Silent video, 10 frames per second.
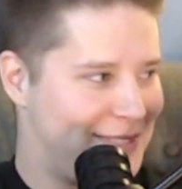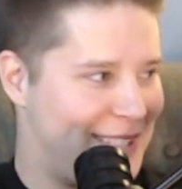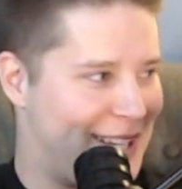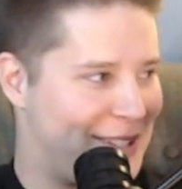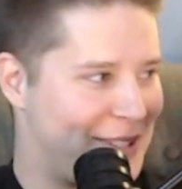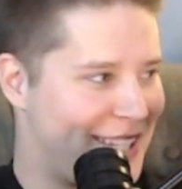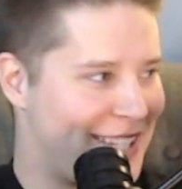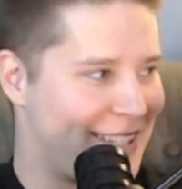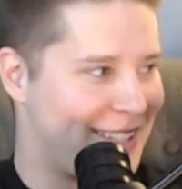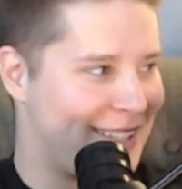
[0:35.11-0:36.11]
down
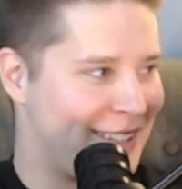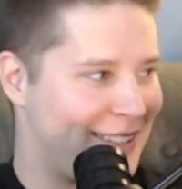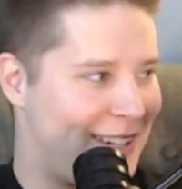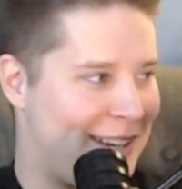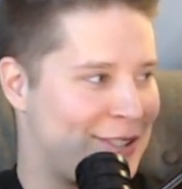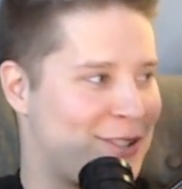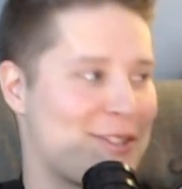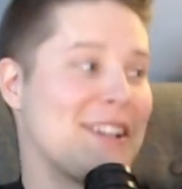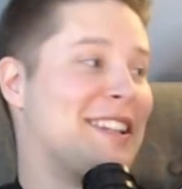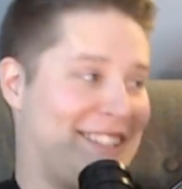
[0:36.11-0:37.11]
in
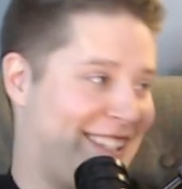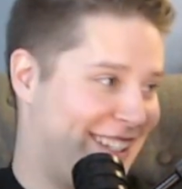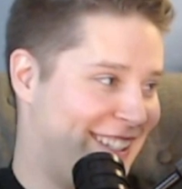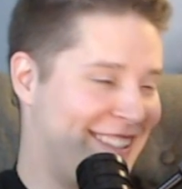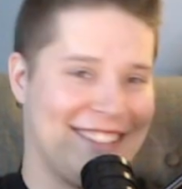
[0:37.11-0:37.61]
Australia.